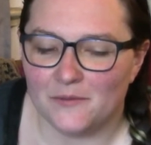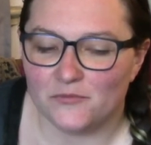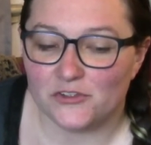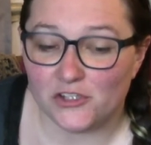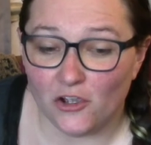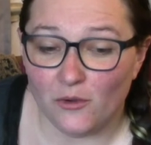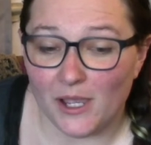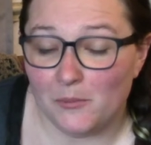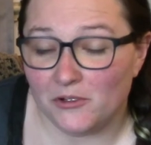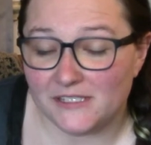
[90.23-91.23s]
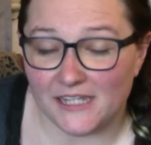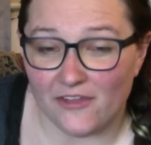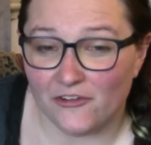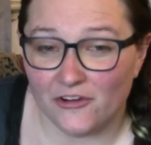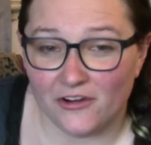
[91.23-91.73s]
So I put
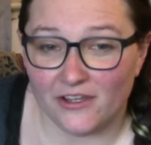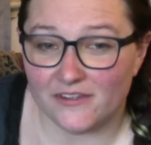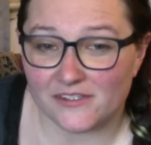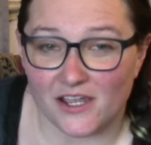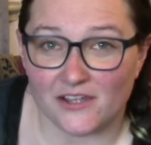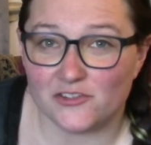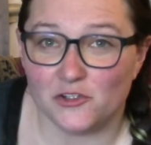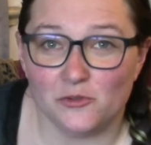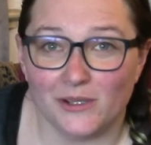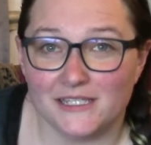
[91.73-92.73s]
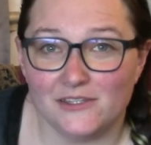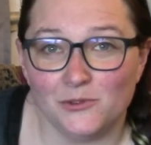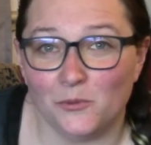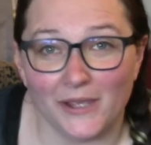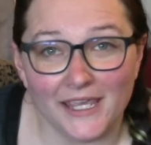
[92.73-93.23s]
together this costume. I did
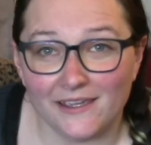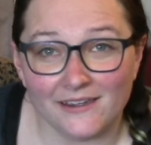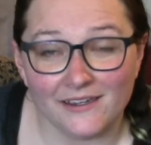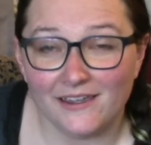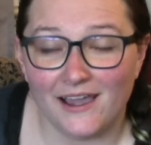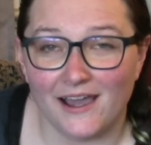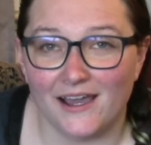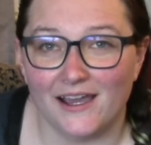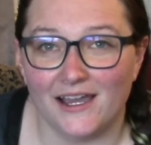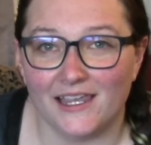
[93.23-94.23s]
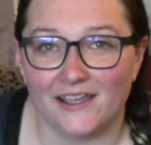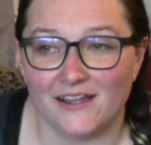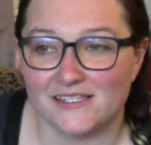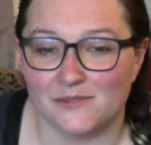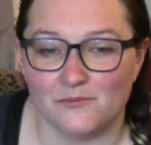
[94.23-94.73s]
the wig. I
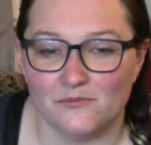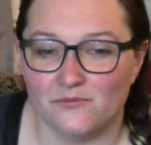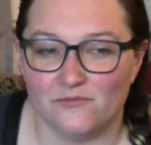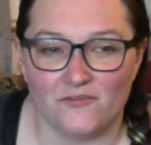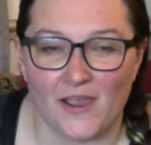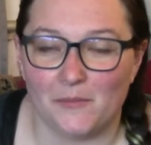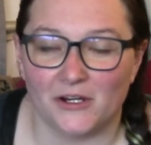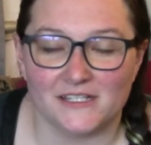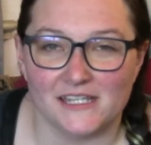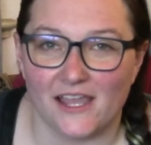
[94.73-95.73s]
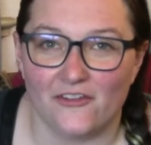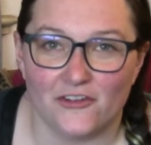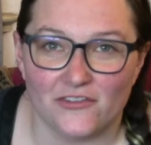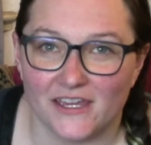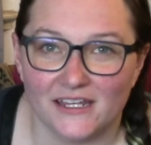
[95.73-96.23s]
got some fabric
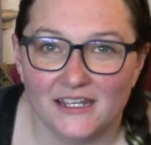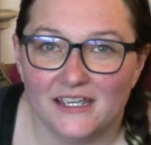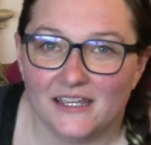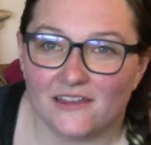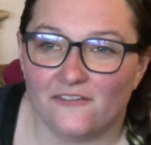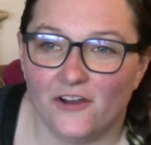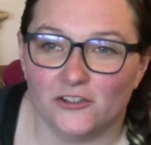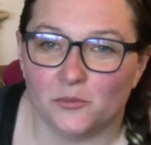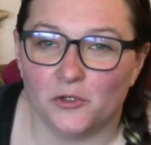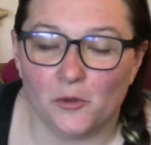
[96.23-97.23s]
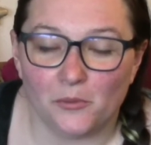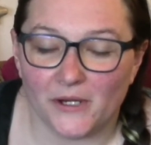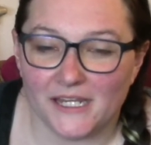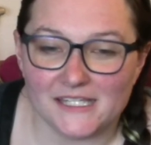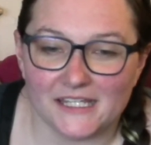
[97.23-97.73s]
together that felt
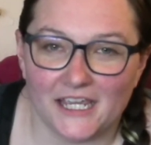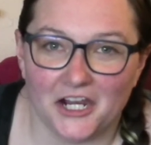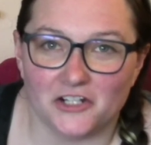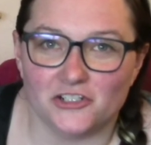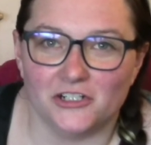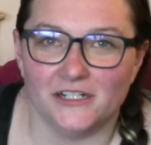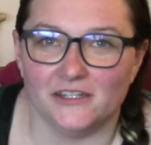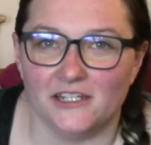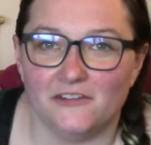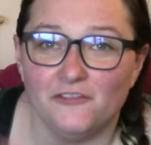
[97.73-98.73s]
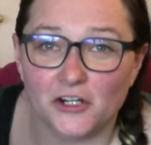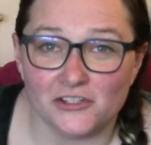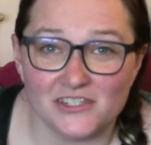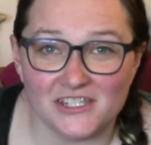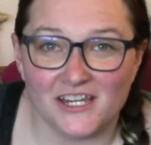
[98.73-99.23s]
appropriate to the character, and the
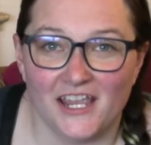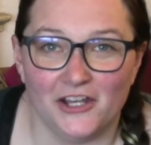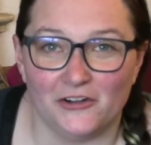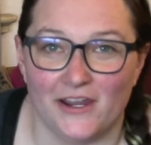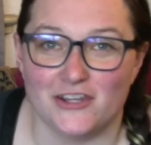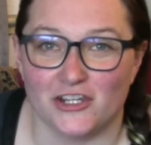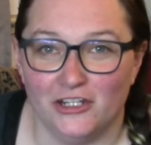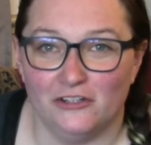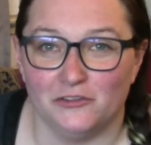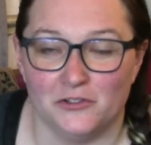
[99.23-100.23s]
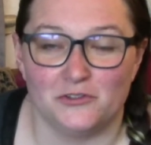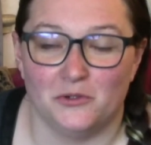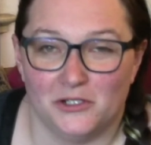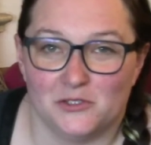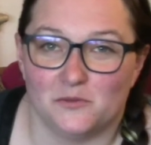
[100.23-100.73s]
first iteration of rose
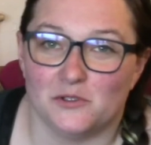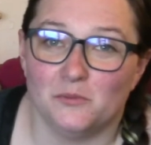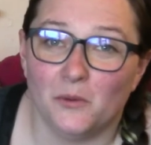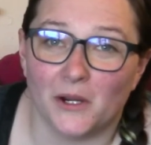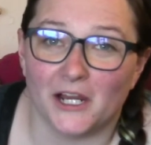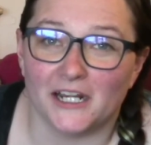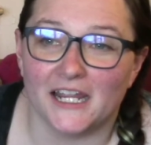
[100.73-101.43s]
quartz was born.